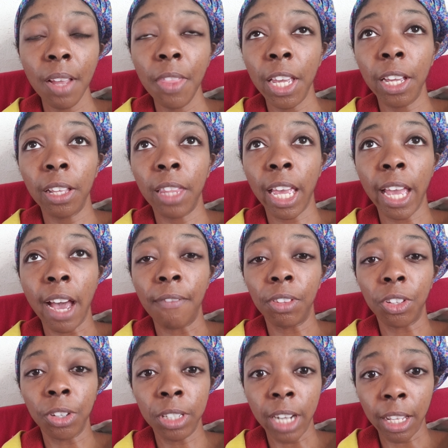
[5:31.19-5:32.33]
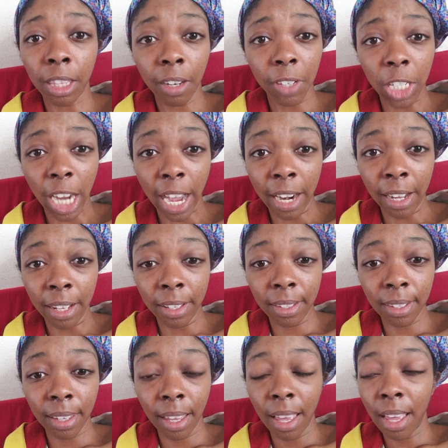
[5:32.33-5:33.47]
They, they haven't looked at their
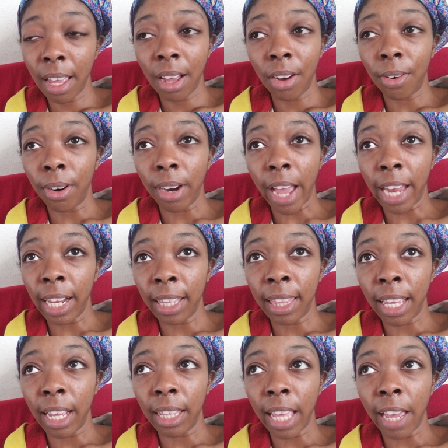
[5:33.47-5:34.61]
vaginas or anything.